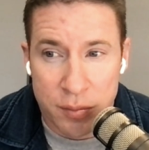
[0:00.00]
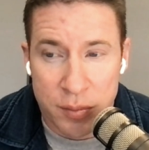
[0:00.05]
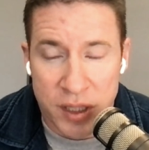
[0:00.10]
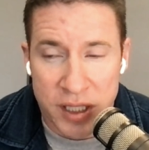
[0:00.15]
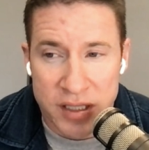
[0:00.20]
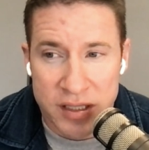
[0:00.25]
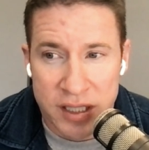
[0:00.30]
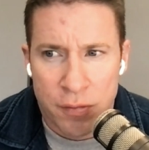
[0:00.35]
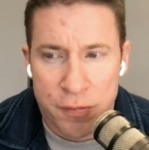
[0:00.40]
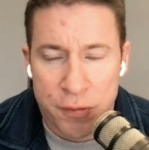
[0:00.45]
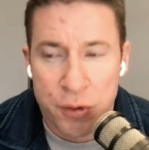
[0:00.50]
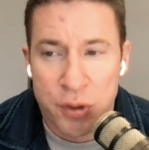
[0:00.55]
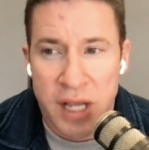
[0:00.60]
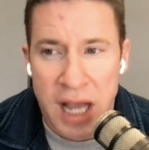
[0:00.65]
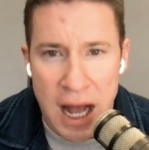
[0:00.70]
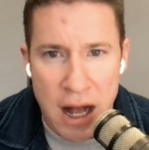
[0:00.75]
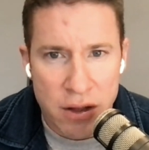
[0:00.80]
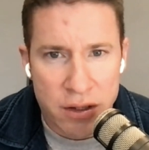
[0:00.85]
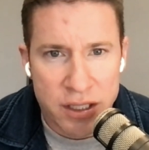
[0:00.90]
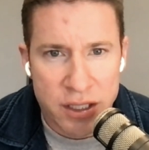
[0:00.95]
But
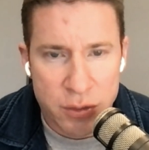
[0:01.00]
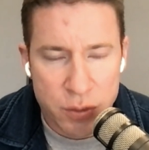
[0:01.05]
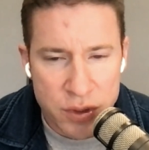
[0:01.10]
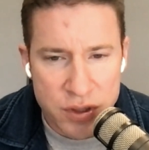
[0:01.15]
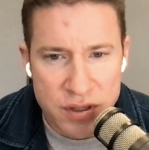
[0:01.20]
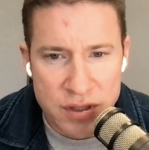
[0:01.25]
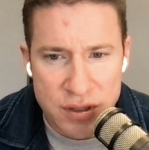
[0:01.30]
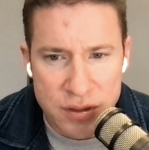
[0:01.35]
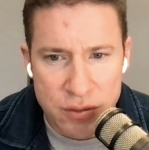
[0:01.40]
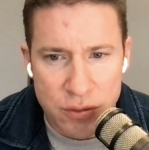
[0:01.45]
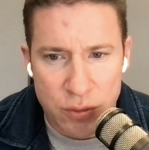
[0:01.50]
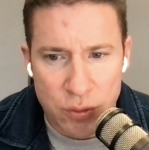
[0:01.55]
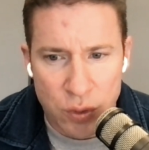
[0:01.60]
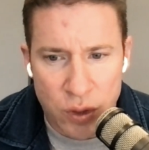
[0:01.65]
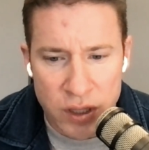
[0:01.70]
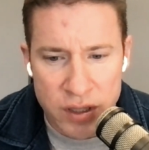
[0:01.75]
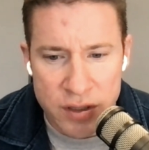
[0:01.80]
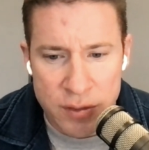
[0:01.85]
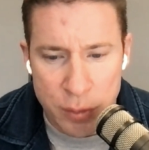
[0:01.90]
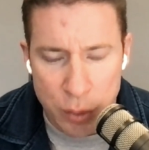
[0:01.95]
frugality was
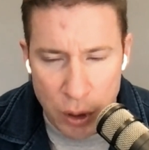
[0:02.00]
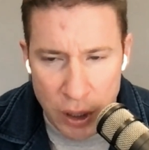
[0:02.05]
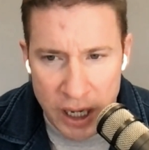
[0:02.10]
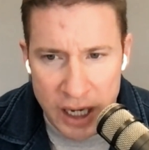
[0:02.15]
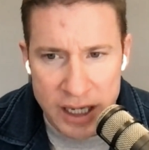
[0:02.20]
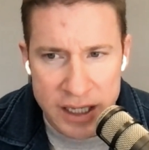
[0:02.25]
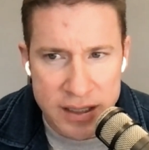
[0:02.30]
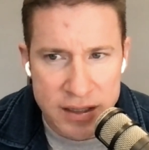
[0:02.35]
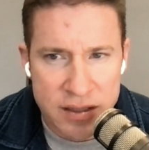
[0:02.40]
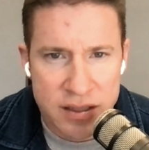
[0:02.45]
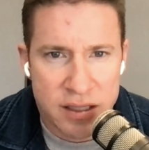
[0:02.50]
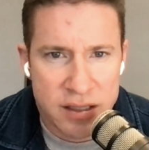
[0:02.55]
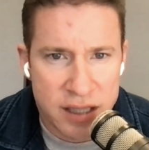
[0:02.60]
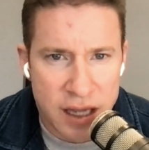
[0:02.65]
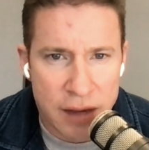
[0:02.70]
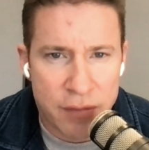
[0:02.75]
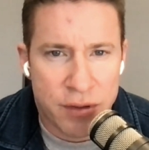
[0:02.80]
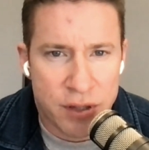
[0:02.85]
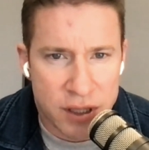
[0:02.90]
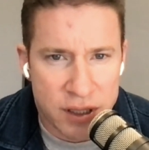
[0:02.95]
praised,
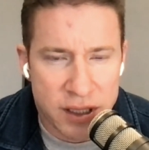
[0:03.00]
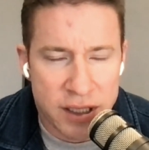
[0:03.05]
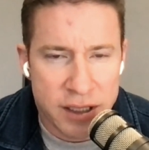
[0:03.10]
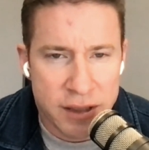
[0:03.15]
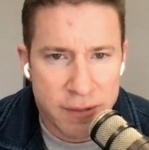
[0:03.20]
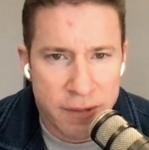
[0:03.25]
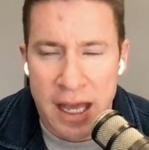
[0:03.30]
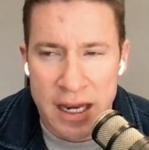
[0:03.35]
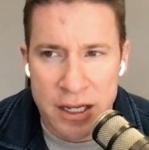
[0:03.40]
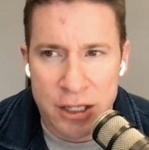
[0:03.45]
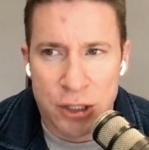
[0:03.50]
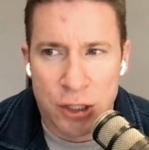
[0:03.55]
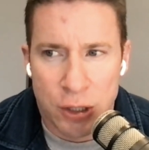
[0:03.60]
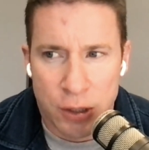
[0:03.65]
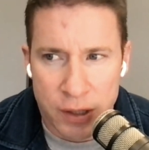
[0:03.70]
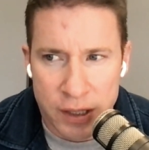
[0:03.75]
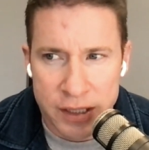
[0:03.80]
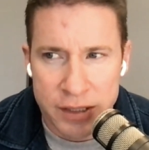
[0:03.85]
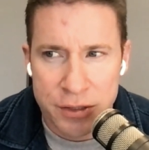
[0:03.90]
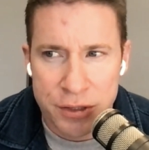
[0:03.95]
definitely, and
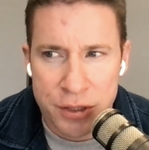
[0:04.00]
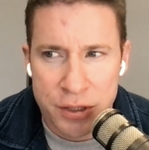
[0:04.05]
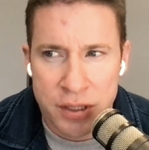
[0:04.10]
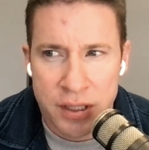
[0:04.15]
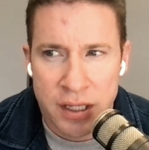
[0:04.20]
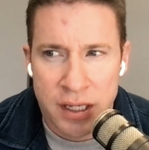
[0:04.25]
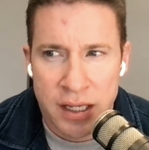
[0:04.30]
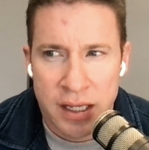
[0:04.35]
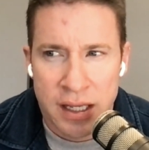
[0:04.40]
encouraged.